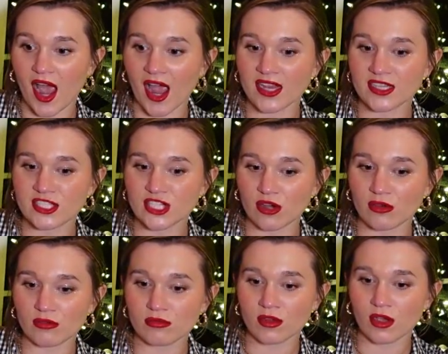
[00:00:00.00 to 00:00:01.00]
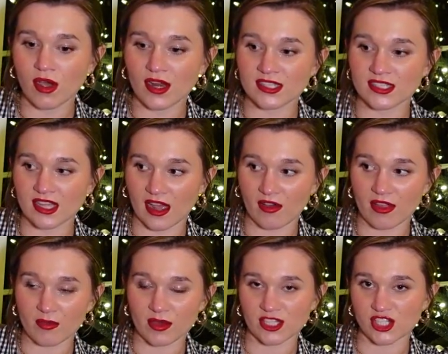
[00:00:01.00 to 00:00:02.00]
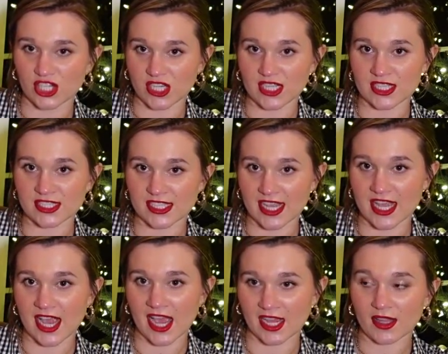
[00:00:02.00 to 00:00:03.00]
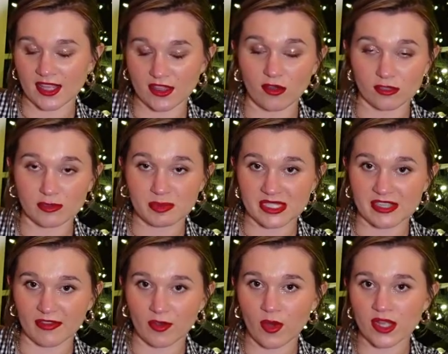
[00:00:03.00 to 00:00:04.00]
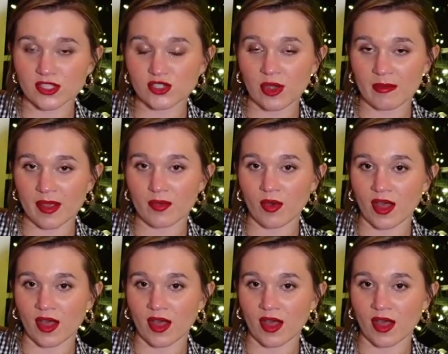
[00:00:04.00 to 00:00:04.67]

I don't know how to style them with jeans and like those specific ones, so I might